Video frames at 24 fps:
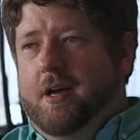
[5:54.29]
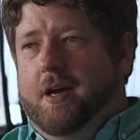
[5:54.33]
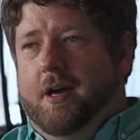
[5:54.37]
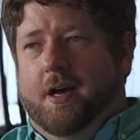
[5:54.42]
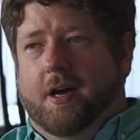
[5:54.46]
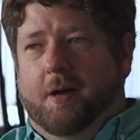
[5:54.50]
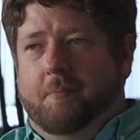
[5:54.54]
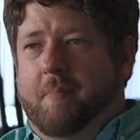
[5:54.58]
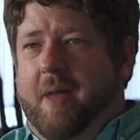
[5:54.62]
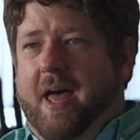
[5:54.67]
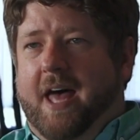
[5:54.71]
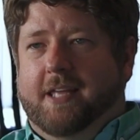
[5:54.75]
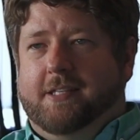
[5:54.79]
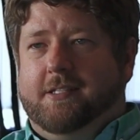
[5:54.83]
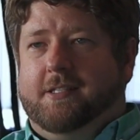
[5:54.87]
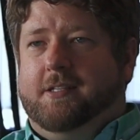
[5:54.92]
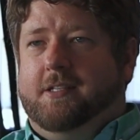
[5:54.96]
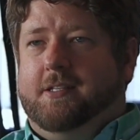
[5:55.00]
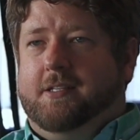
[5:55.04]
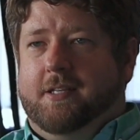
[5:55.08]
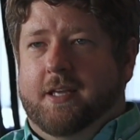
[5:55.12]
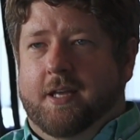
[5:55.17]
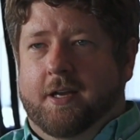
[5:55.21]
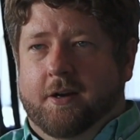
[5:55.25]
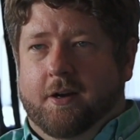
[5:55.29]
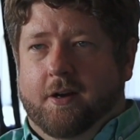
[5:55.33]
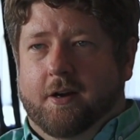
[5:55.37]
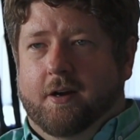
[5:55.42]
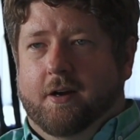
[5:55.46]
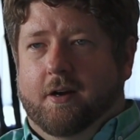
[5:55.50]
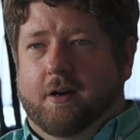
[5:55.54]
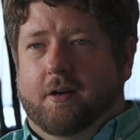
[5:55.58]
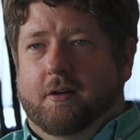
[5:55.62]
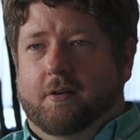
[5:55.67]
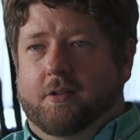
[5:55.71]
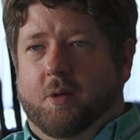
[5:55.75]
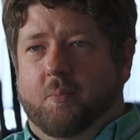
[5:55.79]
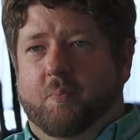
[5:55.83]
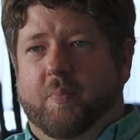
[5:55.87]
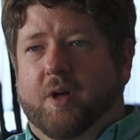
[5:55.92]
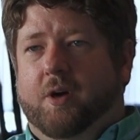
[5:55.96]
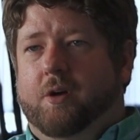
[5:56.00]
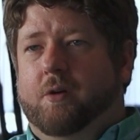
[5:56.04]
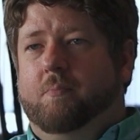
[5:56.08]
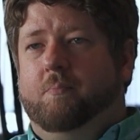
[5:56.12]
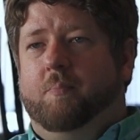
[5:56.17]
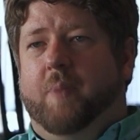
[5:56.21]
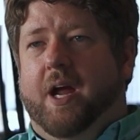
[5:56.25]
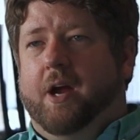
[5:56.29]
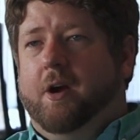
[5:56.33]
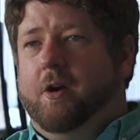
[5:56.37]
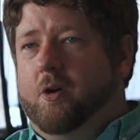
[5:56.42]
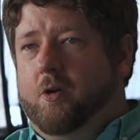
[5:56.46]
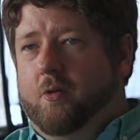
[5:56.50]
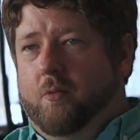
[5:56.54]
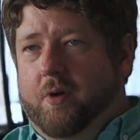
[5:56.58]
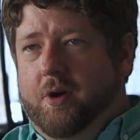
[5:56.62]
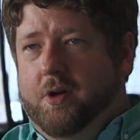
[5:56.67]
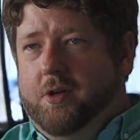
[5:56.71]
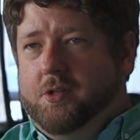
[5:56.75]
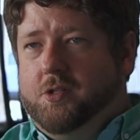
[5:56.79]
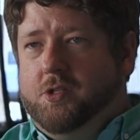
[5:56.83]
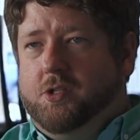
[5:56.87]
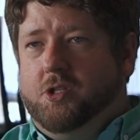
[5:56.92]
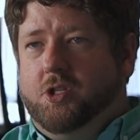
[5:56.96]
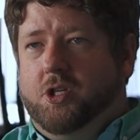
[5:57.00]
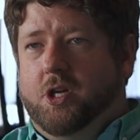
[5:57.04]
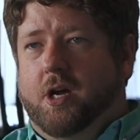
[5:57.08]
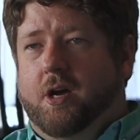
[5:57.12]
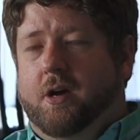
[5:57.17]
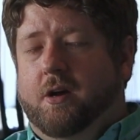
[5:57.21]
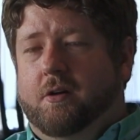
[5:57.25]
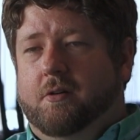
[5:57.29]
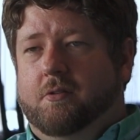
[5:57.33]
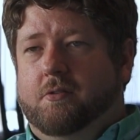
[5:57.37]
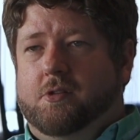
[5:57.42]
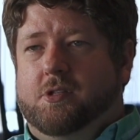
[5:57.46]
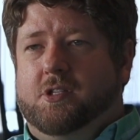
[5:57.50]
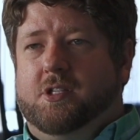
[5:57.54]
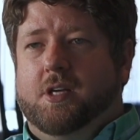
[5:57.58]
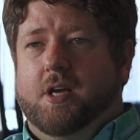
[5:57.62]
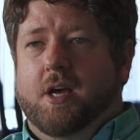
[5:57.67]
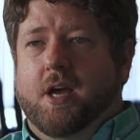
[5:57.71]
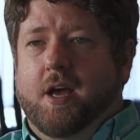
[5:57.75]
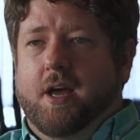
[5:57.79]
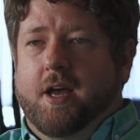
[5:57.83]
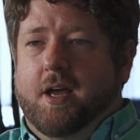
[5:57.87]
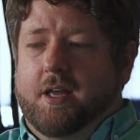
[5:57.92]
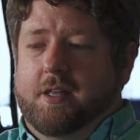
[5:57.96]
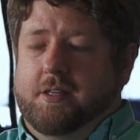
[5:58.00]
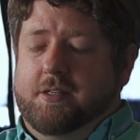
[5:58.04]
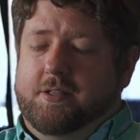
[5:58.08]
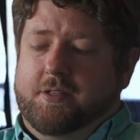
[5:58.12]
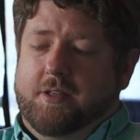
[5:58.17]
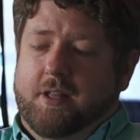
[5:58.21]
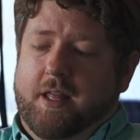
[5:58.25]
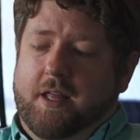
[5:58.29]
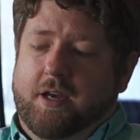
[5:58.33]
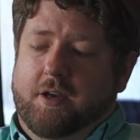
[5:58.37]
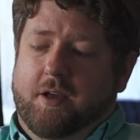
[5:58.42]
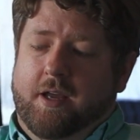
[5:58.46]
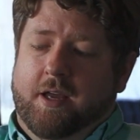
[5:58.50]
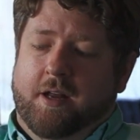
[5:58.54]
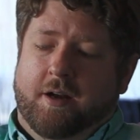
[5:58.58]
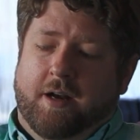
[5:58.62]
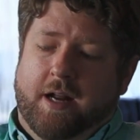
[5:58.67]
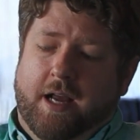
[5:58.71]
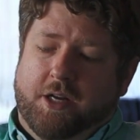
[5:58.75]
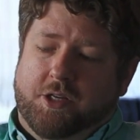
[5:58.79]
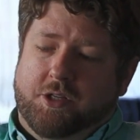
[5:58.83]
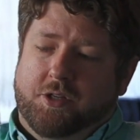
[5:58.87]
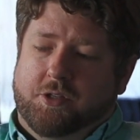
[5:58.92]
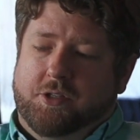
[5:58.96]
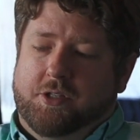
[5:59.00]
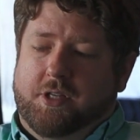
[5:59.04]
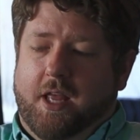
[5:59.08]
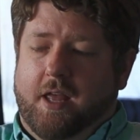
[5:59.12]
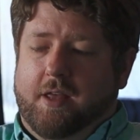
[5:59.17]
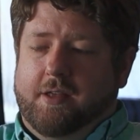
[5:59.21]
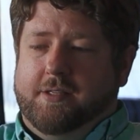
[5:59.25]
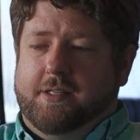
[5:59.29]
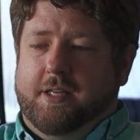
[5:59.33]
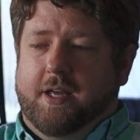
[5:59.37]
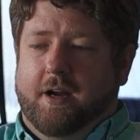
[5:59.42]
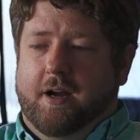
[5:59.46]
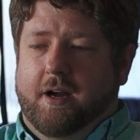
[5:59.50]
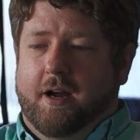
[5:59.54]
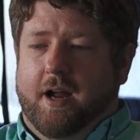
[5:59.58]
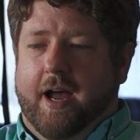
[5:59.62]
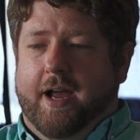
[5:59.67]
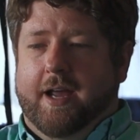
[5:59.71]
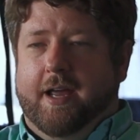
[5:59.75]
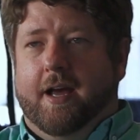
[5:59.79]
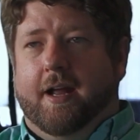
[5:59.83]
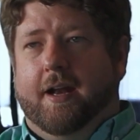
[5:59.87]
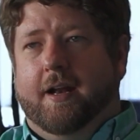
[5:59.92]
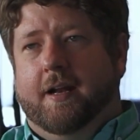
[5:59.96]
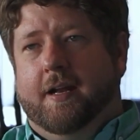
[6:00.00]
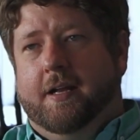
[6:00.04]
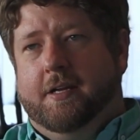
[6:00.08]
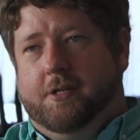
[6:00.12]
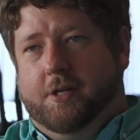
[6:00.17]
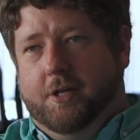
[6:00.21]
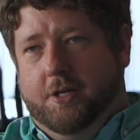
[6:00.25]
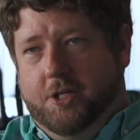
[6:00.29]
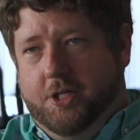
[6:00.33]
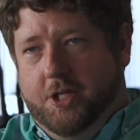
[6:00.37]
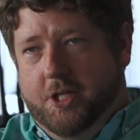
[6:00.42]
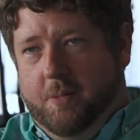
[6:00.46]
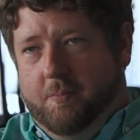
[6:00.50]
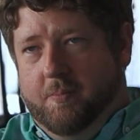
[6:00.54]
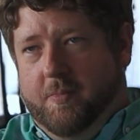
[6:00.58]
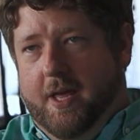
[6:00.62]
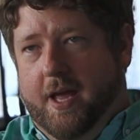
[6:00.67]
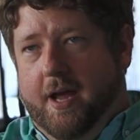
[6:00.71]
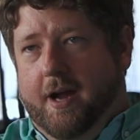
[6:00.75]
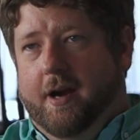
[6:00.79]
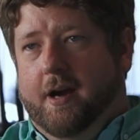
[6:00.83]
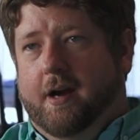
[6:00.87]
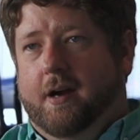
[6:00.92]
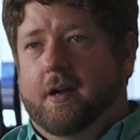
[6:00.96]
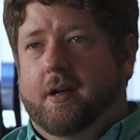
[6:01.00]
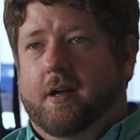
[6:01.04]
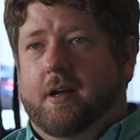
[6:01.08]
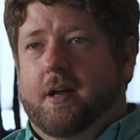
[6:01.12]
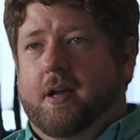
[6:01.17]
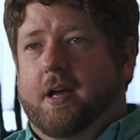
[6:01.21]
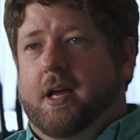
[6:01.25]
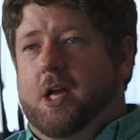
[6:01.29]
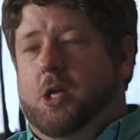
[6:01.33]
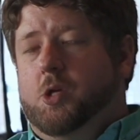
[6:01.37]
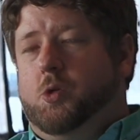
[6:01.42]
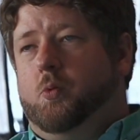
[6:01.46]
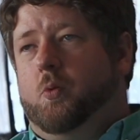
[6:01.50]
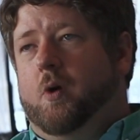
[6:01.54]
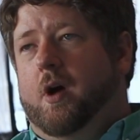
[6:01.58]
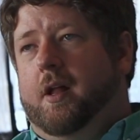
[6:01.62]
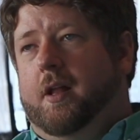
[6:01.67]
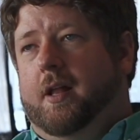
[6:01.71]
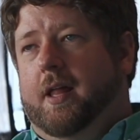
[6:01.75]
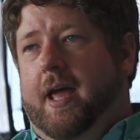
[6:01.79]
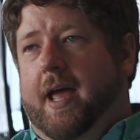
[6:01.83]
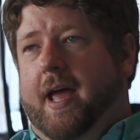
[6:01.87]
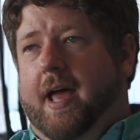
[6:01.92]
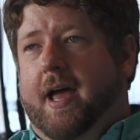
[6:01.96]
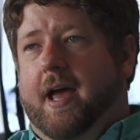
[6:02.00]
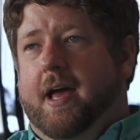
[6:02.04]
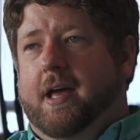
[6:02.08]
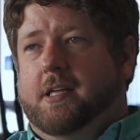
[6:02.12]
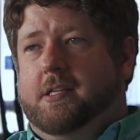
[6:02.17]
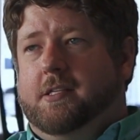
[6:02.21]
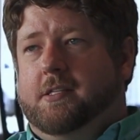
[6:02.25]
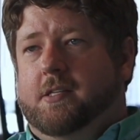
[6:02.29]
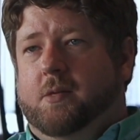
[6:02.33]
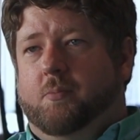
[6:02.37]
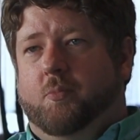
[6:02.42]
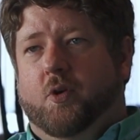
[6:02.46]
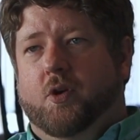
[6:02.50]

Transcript: Masked Singer, the Bear Grylls shows. And so they do international sales there. I got an internship there, as well as the